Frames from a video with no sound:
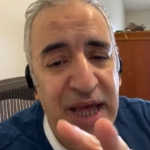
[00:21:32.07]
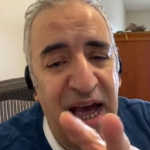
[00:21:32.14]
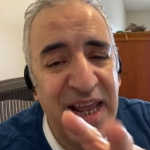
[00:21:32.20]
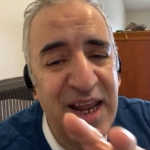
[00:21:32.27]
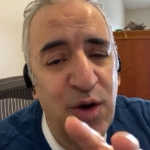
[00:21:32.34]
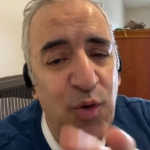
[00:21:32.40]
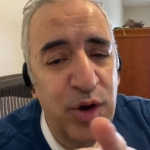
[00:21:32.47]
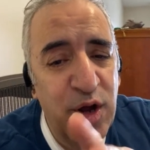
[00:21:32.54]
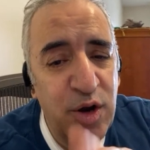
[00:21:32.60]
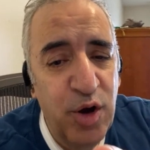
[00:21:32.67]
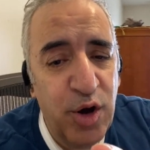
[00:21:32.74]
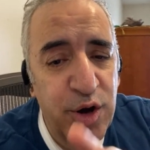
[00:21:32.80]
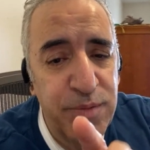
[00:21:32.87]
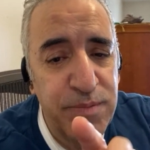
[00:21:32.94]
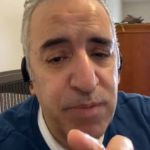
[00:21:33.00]
I don't want to
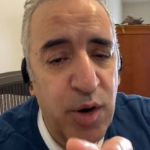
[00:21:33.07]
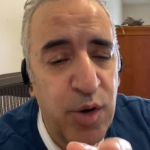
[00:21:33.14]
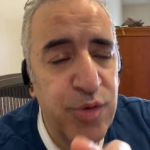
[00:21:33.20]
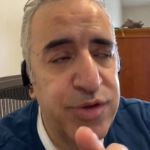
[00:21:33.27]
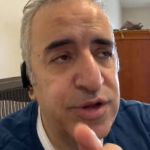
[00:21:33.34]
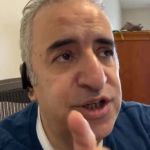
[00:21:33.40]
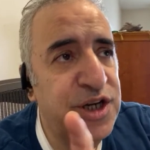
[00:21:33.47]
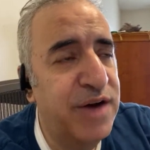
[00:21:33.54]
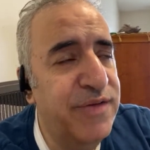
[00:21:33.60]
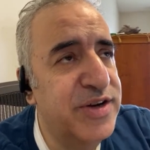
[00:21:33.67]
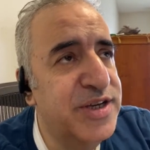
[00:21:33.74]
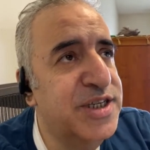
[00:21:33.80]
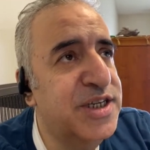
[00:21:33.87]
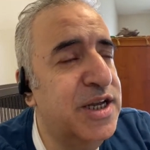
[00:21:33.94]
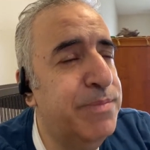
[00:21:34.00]
learn both
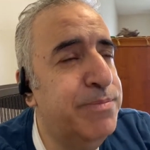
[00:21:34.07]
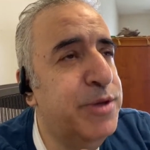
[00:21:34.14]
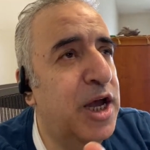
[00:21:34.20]
JavaScript